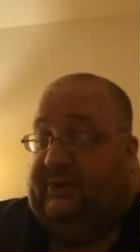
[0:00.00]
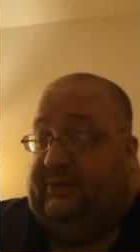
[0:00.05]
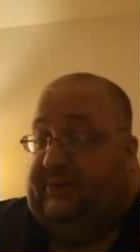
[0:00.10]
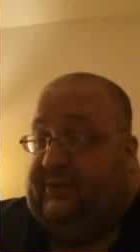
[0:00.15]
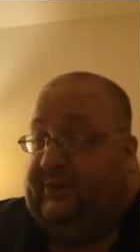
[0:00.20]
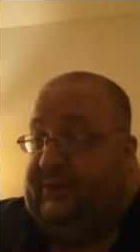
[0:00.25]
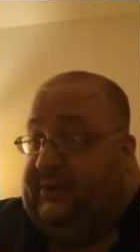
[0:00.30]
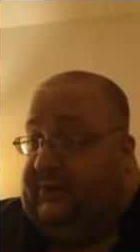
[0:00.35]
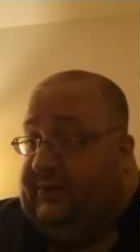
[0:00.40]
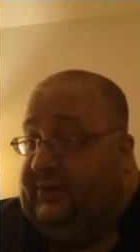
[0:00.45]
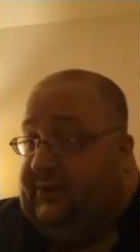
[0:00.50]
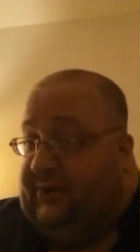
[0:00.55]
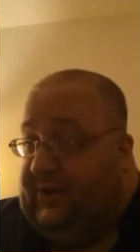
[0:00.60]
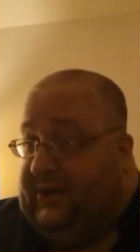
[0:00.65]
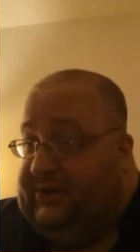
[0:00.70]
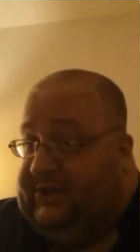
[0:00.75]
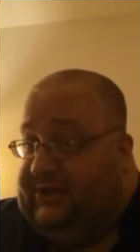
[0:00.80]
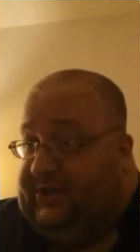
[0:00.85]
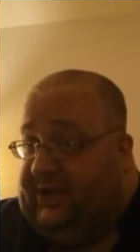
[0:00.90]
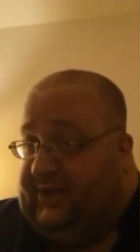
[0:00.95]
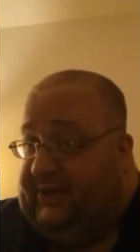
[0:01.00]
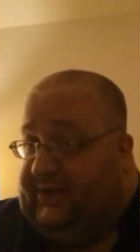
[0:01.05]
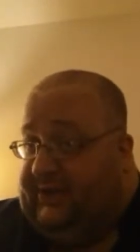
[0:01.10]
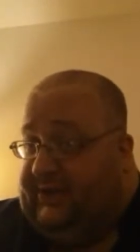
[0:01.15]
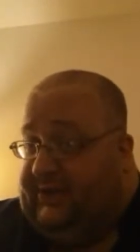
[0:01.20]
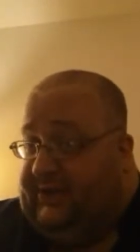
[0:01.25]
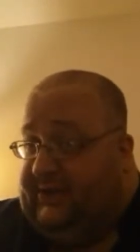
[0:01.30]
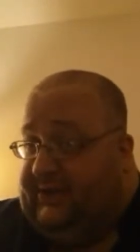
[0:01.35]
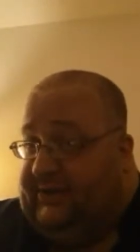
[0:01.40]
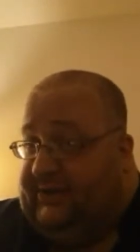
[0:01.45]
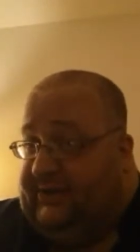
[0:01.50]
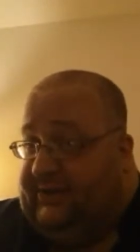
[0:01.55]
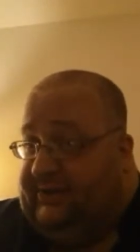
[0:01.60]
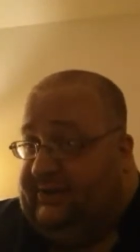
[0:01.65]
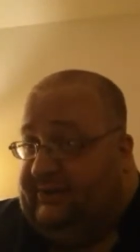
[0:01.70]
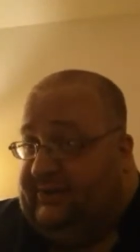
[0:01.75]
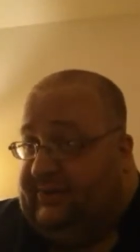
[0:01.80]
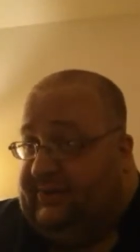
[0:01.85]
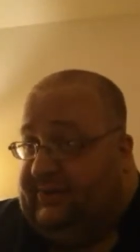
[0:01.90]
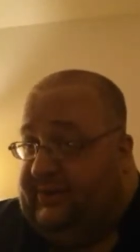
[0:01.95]
I want to congratulate her.
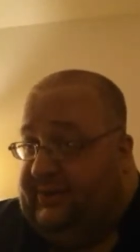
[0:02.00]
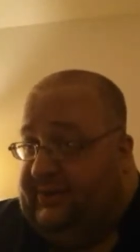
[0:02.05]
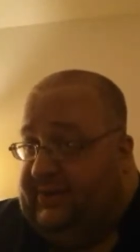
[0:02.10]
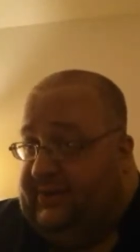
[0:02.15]
And